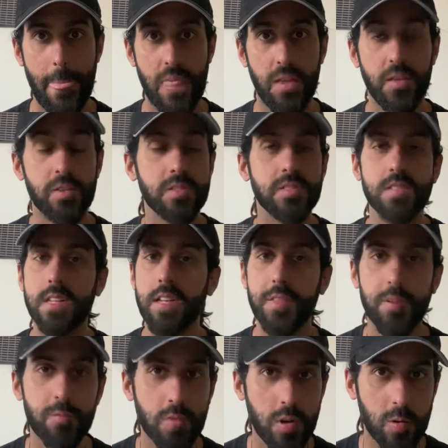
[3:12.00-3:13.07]
There's
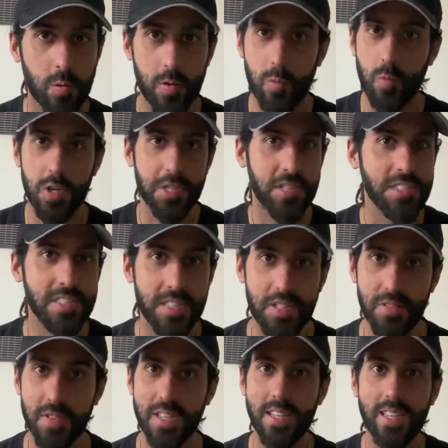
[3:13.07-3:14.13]
nothing wrong with watching
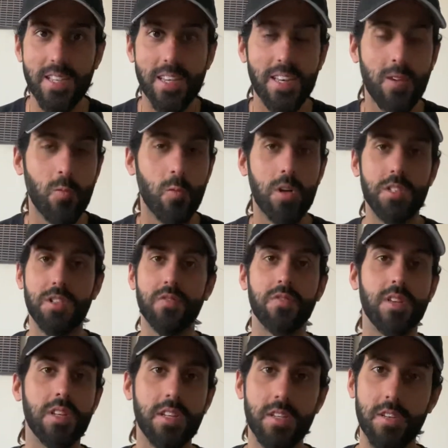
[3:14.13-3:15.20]
TV and watching
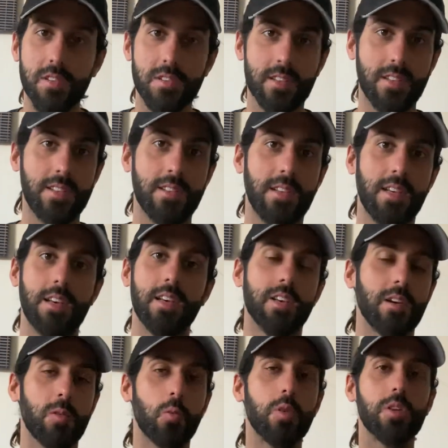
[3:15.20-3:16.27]
videos, and
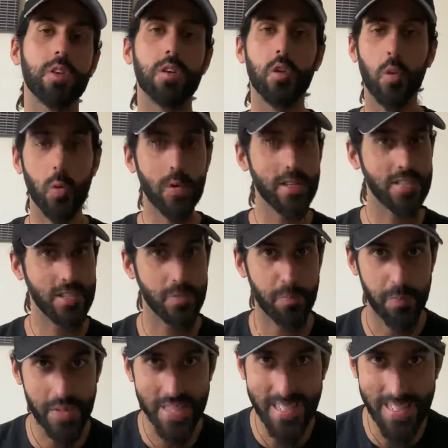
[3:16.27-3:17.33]
we're going to
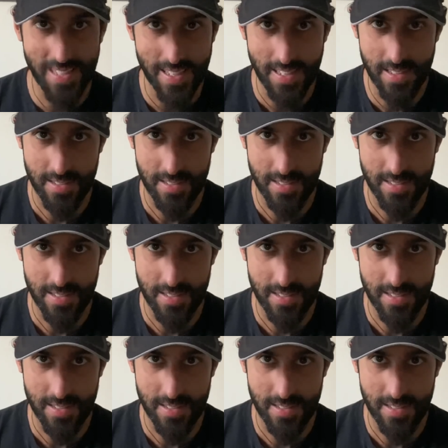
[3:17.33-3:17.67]
be